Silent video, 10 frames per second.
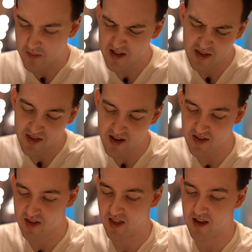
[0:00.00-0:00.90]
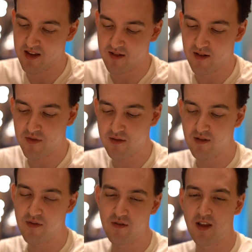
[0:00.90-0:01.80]
I mean, the thing is, it's like, you know, if
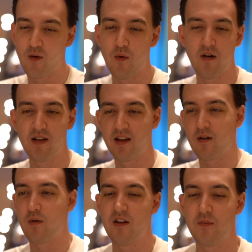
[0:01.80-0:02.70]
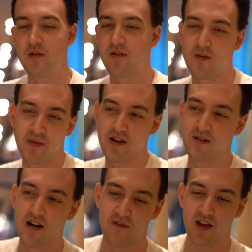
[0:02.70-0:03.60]
you're like wearing like a wife beat or something
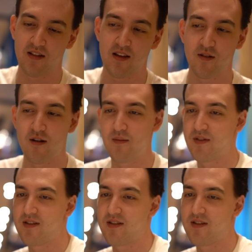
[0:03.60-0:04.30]
and you have like nice arms,